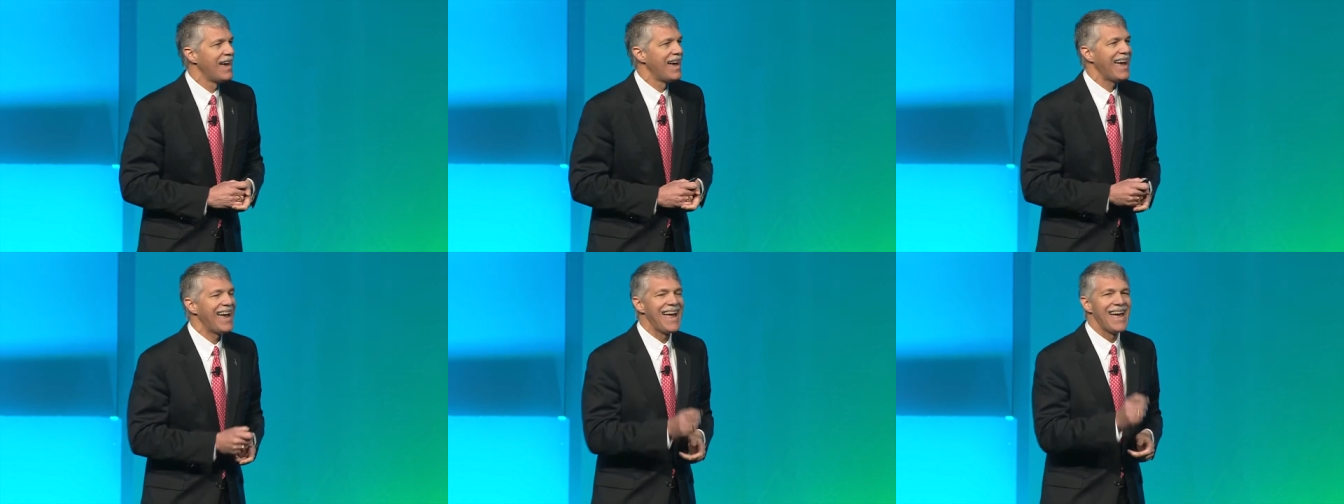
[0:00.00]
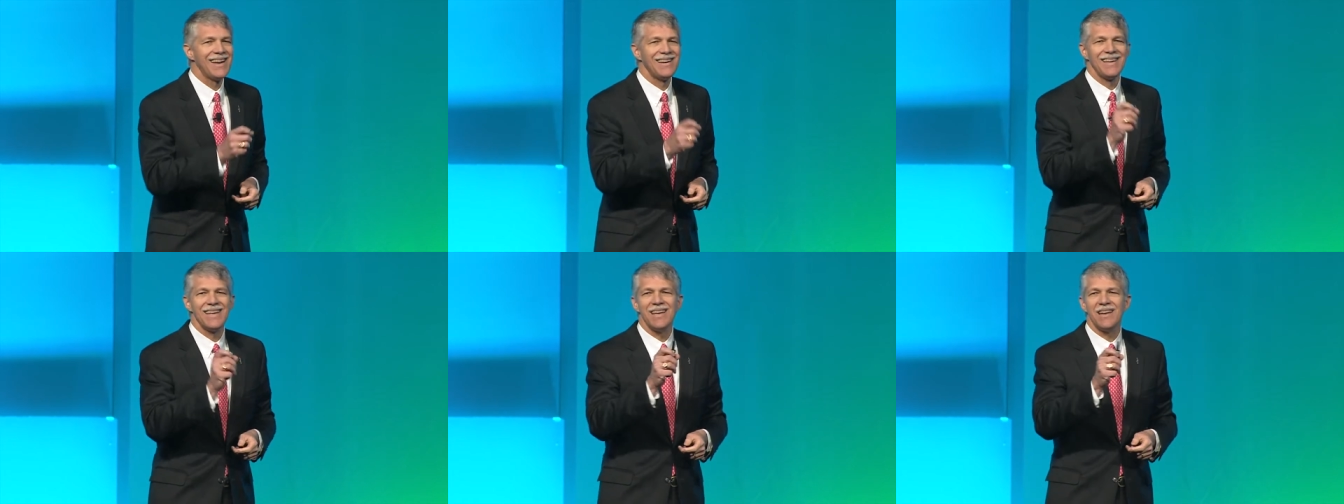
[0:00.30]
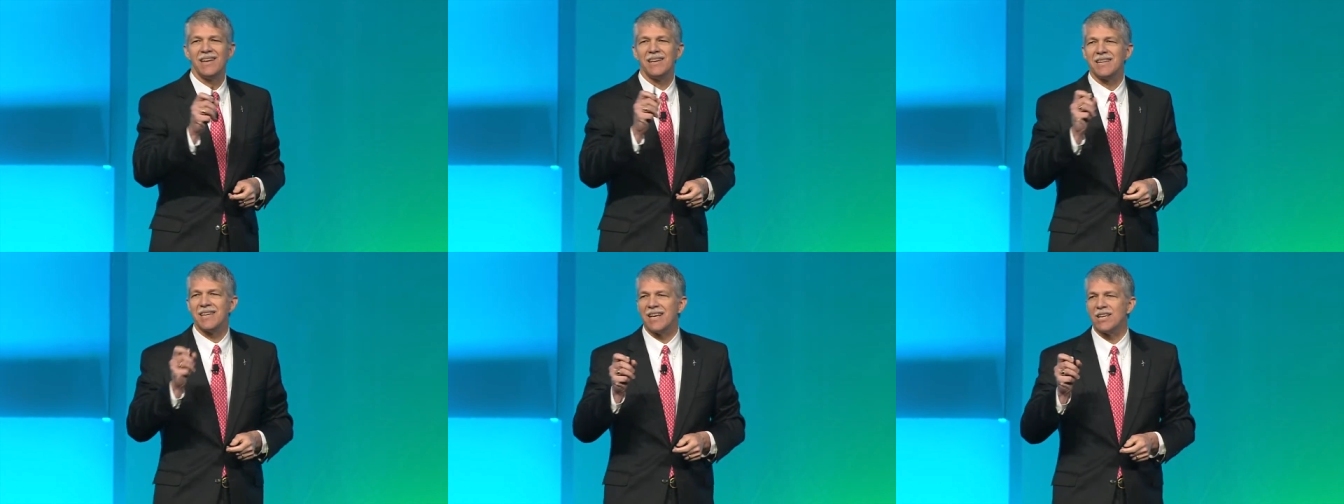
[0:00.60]
And
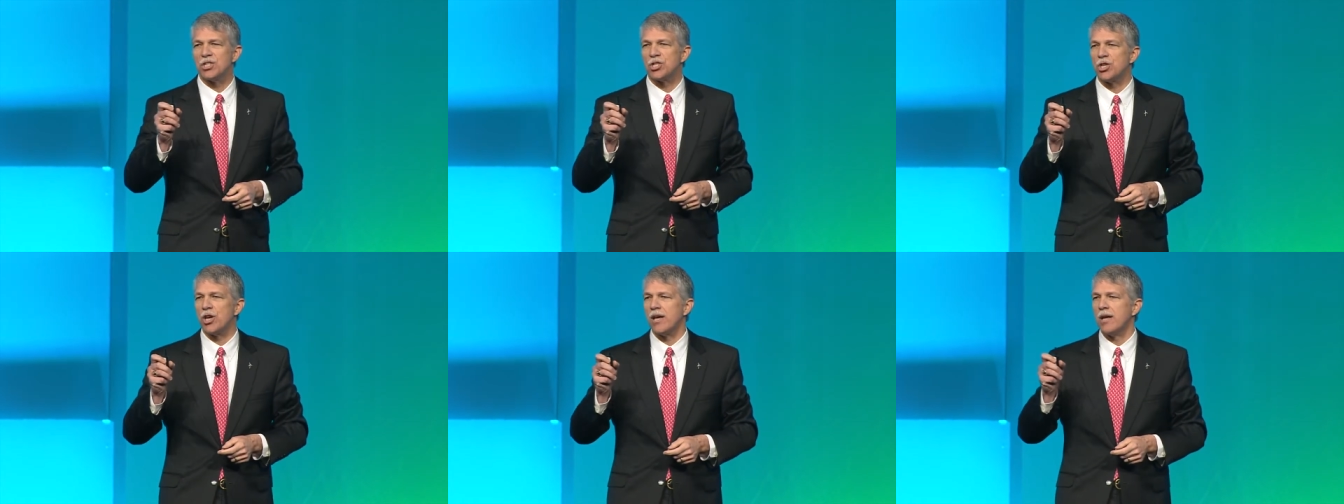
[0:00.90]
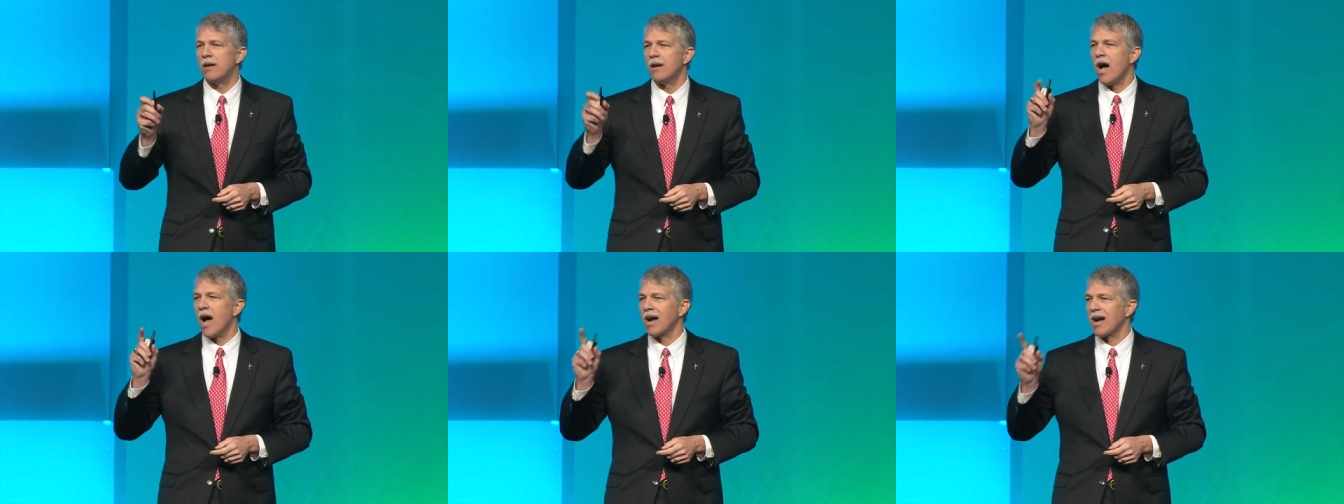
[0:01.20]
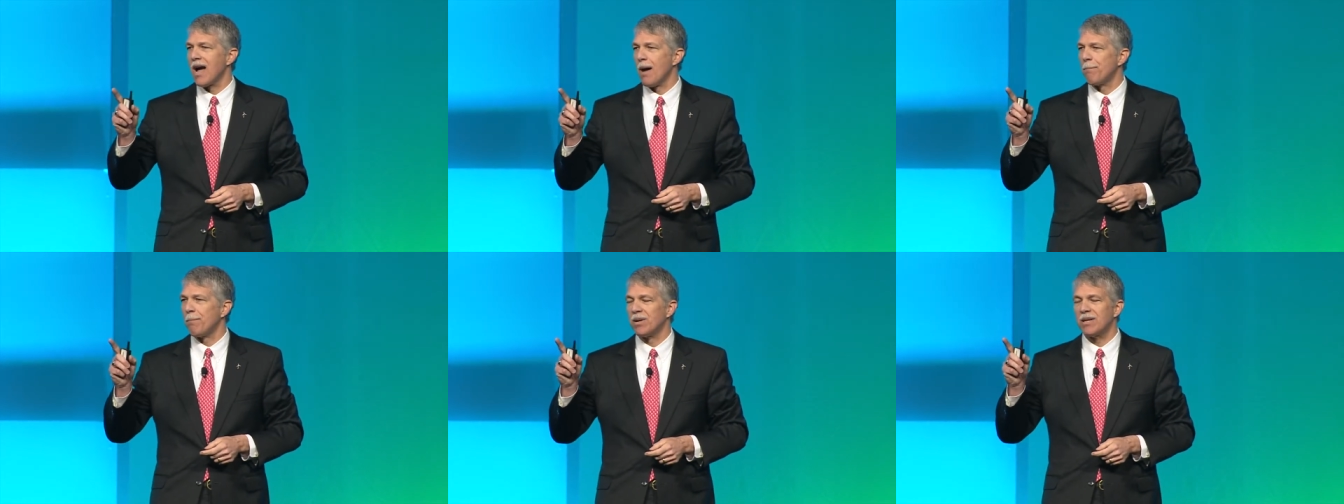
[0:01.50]
in addition, a
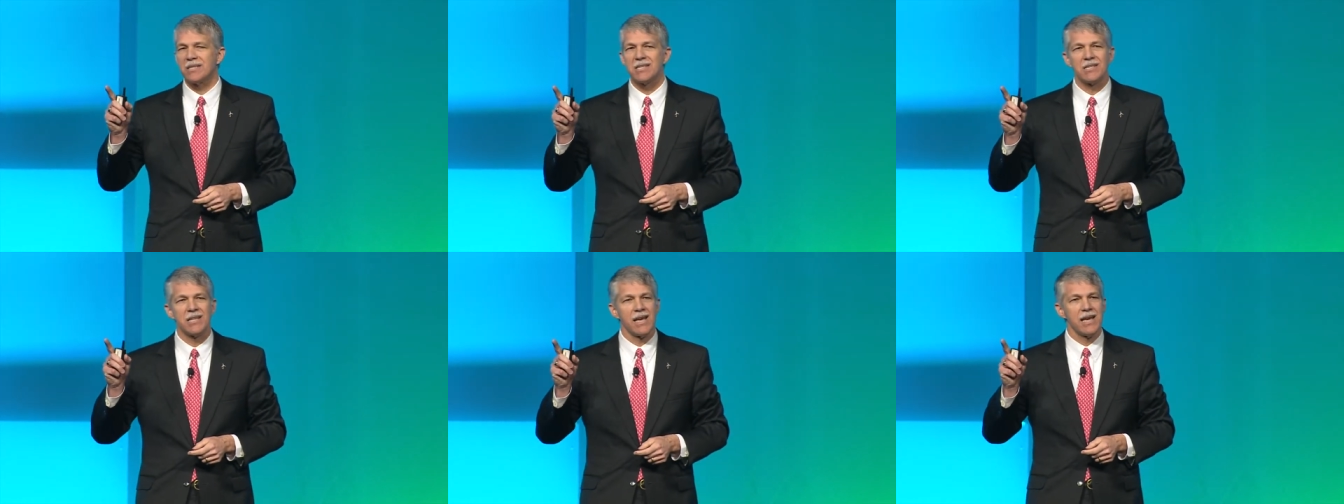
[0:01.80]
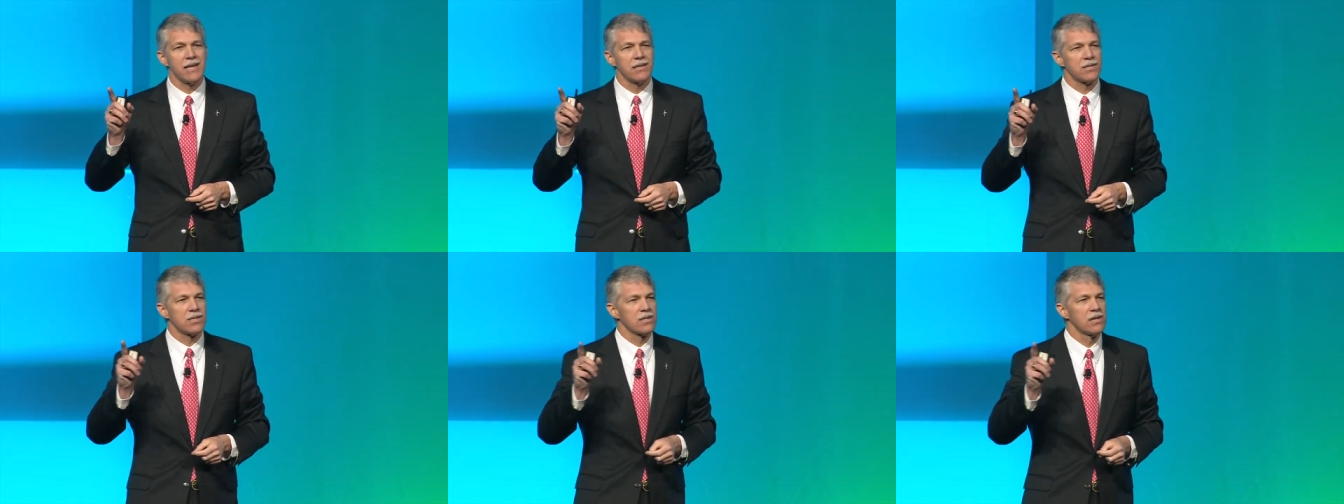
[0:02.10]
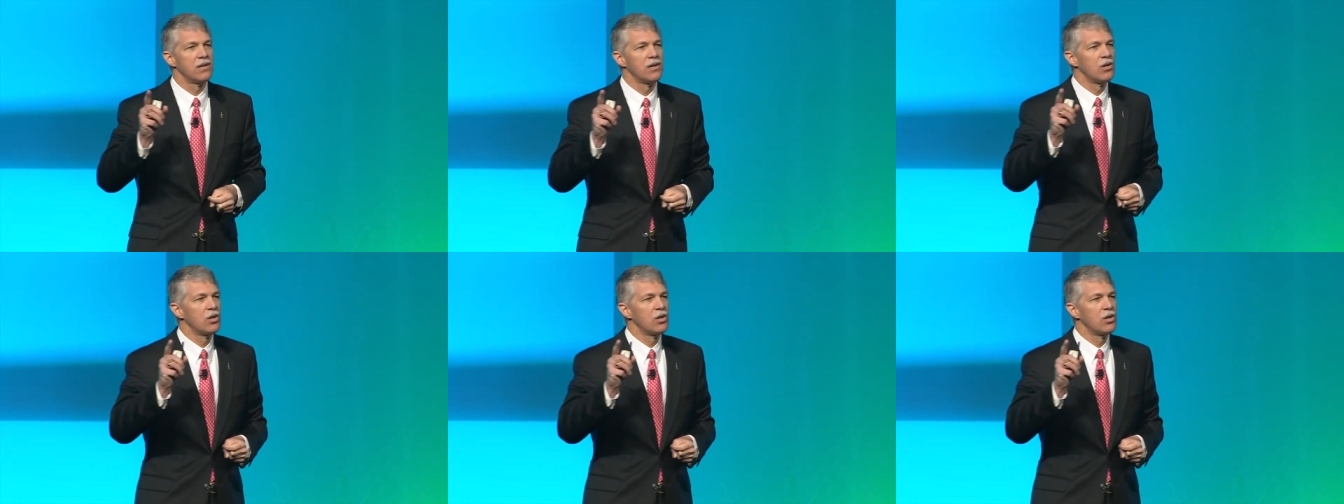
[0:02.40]
couple of states,